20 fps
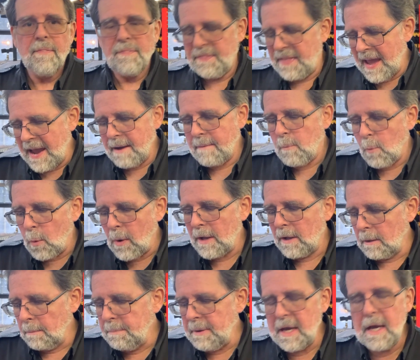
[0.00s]
They
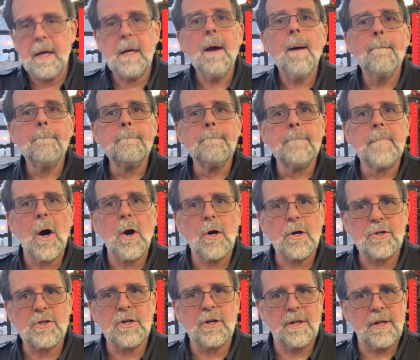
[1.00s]
will be
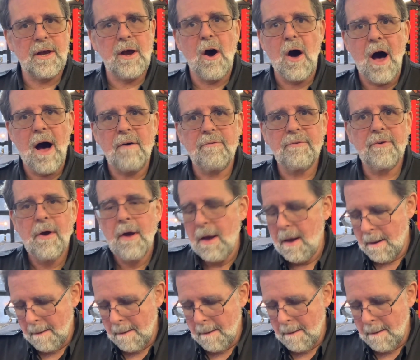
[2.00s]
marginally off,